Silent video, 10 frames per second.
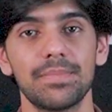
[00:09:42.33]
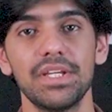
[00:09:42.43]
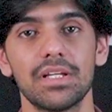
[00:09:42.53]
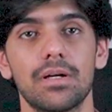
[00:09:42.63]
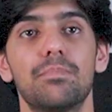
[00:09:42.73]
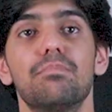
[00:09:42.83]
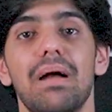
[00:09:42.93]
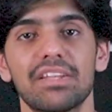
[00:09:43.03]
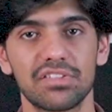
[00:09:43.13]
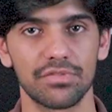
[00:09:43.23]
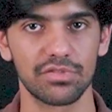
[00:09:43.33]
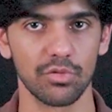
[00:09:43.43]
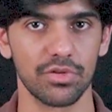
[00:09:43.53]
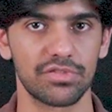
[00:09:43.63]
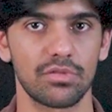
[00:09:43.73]
being a massive
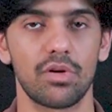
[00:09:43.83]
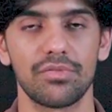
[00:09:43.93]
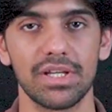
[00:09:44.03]
source of